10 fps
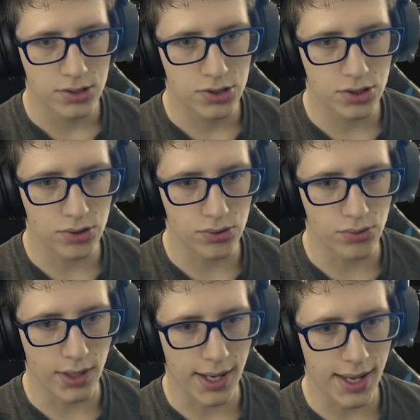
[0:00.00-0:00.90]
to
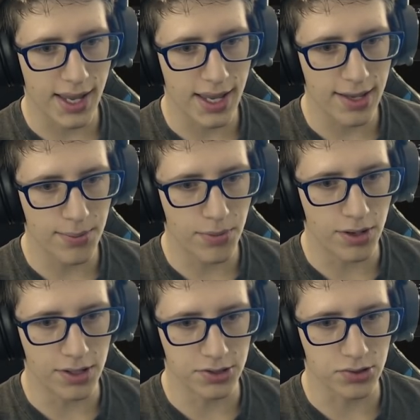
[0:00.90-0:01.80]
hit
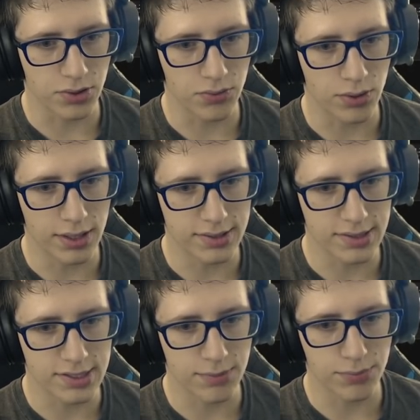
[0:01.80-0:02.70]
Mars. We want it to
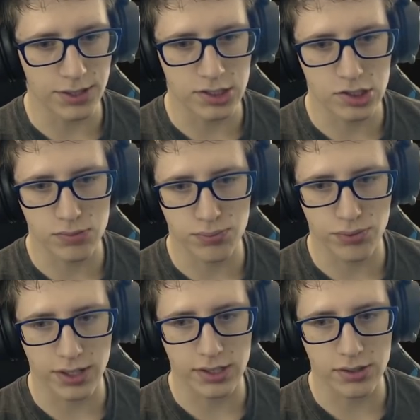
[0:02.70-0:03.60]
simply
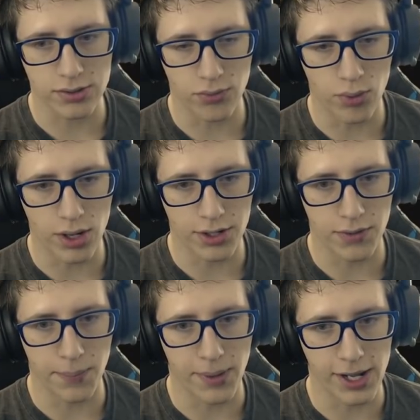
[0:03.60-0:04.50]
sprinkle water
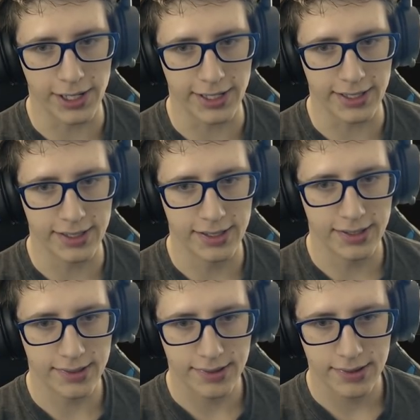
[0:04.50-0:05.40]
upon it.
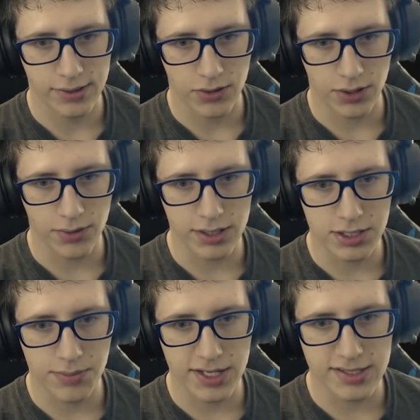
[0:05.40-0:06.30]
We want it to
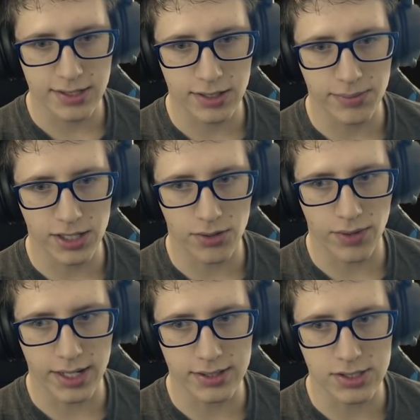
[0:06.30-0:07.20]
basically be a
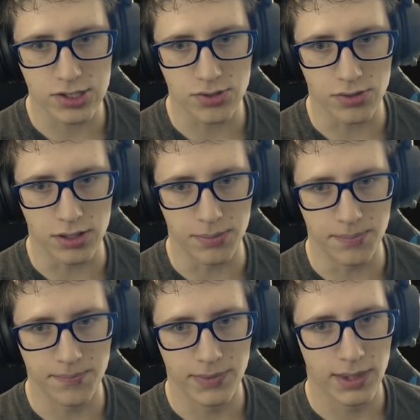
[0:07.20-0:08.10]
rainstorm
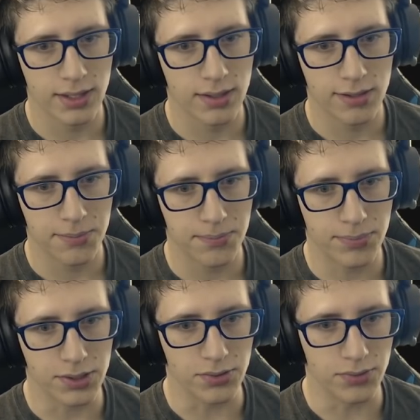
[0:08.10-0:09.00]

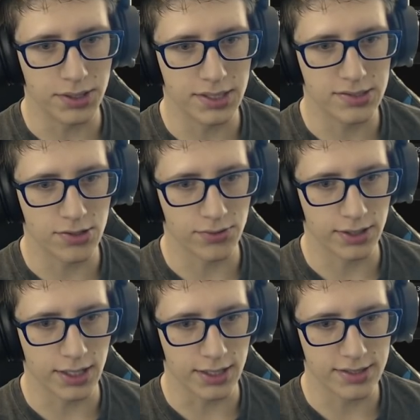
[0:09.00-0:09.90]
but with its own
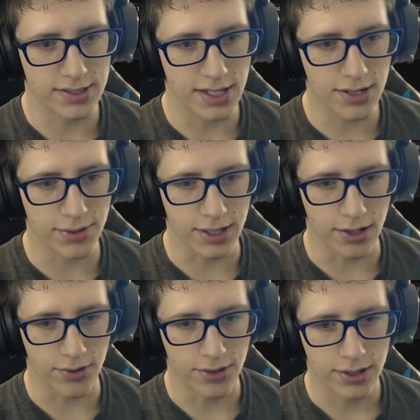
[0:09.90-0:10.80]
guts. There we
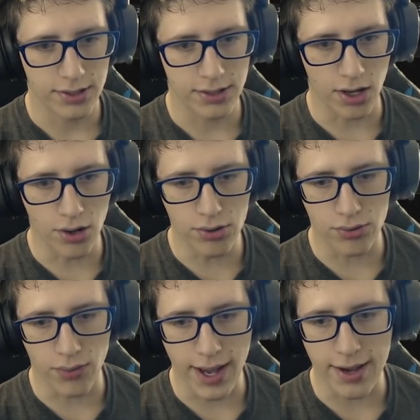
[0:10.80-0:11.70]
go. Oh,
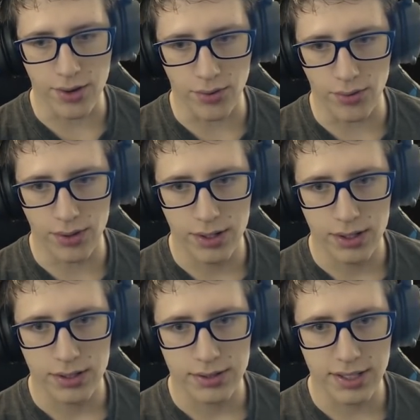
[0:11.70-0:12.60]
wow.
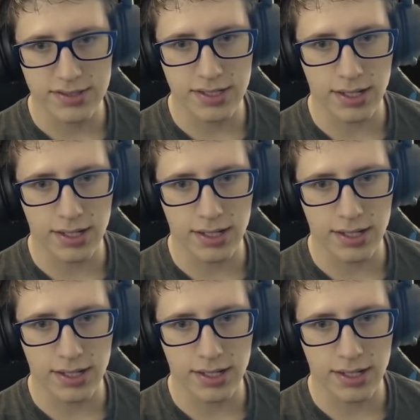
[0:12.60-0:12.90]
That did a